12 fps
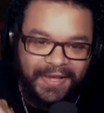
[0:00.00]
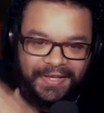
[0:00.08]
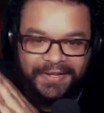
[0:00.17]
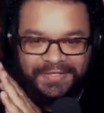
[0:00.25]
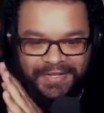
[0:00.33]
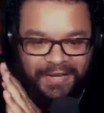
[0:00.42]

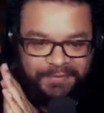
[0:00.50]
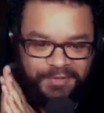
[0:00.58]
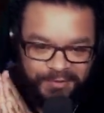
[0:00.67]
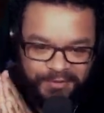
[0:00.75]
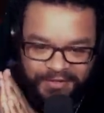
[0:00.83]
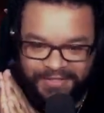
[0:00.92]
goodness, I am
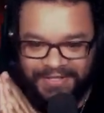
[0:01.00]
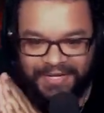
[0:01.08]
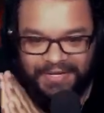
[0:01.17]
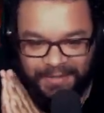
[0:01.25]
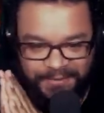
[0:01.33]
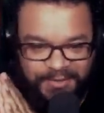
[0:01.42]
super
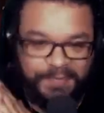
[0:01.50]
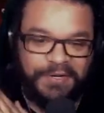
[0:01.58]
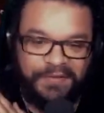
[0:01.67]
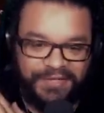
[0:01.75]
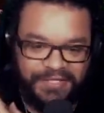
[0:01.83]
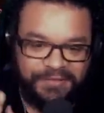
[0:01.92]
excited. I'm super
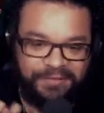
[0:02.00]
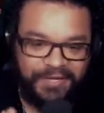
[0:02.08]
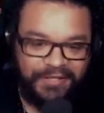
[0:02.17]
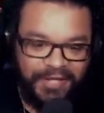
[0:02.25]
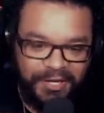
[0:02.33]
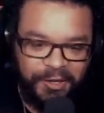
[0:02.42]
nervous as
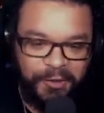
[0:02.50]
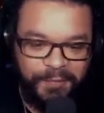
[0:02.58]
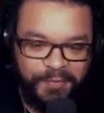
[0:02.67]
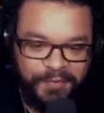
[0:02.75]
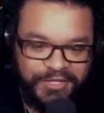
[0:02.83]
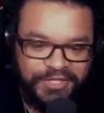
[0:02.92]
well. I
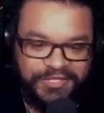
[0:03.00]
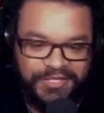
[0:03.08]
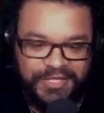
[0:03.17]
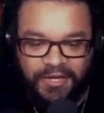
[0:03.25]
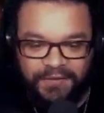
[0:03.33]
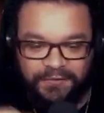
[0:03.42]
hope we just
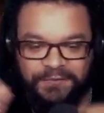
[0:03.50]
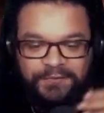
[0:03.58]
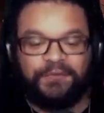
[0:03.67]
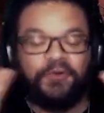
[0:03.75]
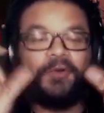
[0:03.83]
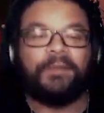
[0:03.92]
see a
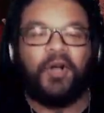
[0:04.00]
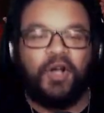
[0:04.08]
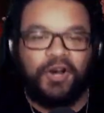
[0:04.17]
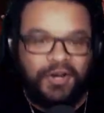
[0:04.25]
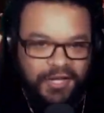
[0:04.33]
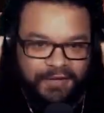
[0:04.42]
full
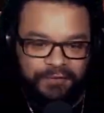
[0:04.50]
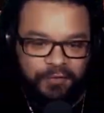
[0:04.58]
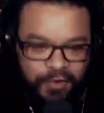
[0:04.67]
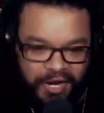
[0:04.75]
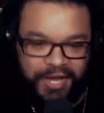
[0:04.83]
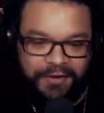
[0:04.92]
bar of
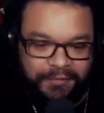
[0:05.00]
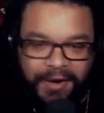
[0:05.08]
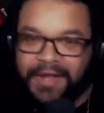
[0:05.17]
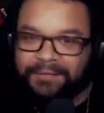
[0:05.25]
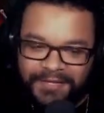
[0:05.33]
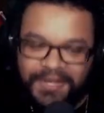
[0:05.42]
gray,
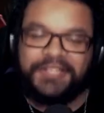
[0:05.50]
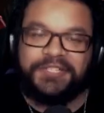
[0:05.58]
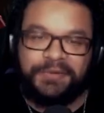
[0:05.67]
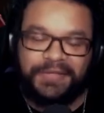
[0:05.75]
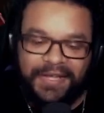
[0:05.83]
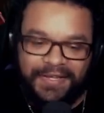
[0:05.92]
right? You guys know
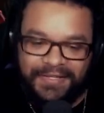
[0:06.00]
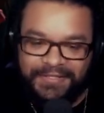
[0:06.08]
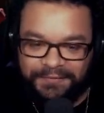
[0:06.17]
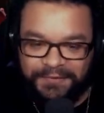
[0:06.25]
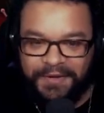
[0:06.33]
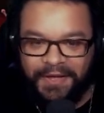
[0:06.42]
what that is
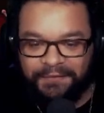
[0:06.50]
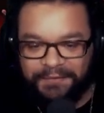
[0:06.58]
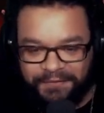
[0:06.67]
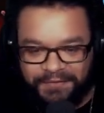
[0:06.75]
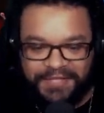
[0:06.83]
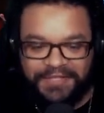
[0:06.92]
if
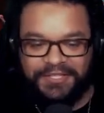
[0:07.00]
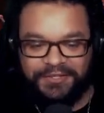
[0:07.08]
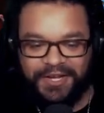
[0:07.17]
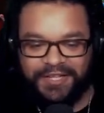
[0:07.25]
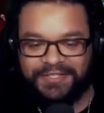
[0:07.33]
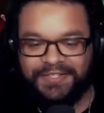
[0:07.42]
you've done these
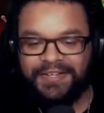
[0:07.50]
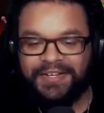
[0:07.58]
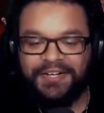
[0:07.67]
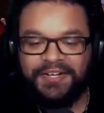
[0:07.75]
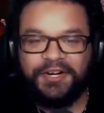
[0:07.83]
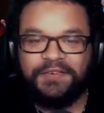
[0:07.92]
strats
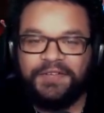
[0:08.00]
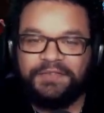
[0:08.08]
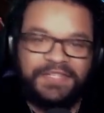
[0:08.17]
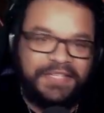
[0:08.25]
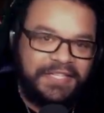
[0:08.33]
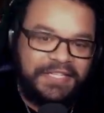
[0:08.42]
or you've
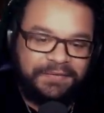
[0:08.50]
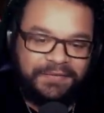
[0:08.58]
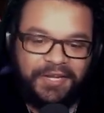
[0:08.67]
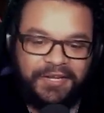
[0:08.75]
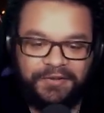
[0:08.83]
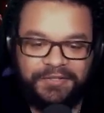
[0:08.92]
seen these
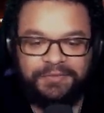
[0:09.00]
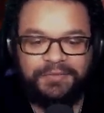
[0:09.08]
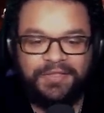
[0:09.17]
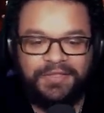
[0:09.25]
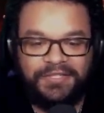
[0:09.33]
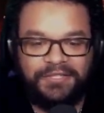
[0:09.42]
videos
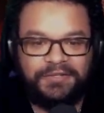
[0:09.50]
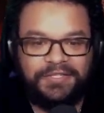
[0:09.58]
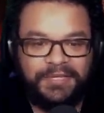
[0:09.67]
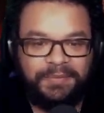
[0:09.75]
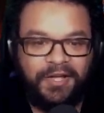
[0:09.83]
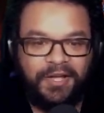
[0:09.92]
with this new
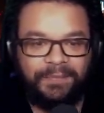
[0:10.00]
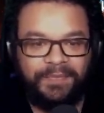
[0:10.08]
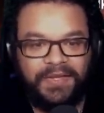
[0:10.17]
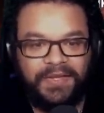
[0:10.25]
team comp.